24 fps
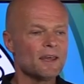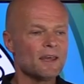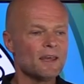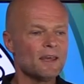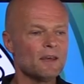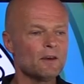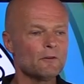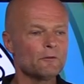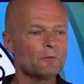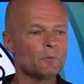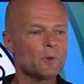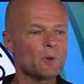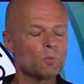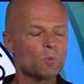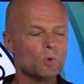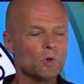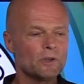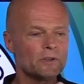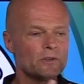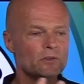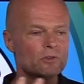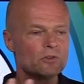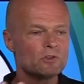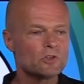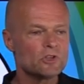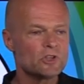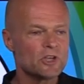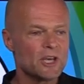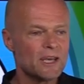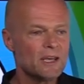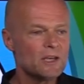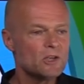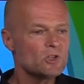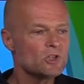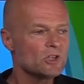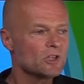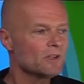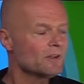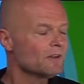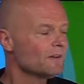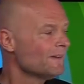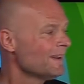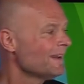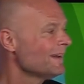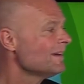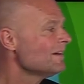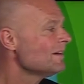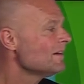if we want to change
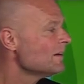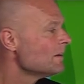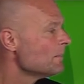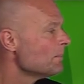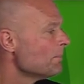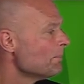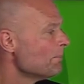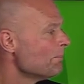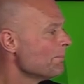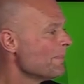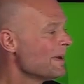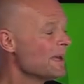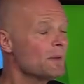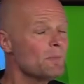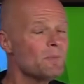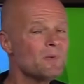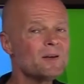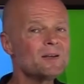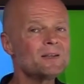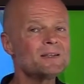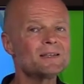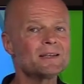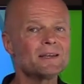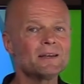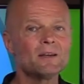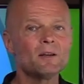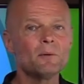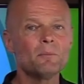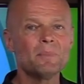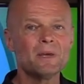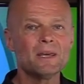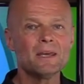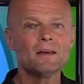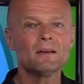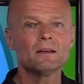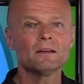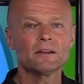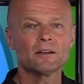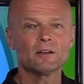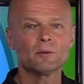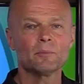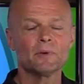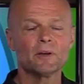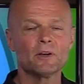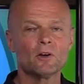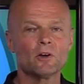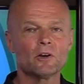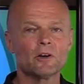it, then maybe it's going to be a little
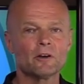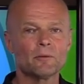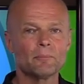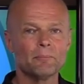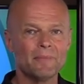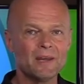bit hard.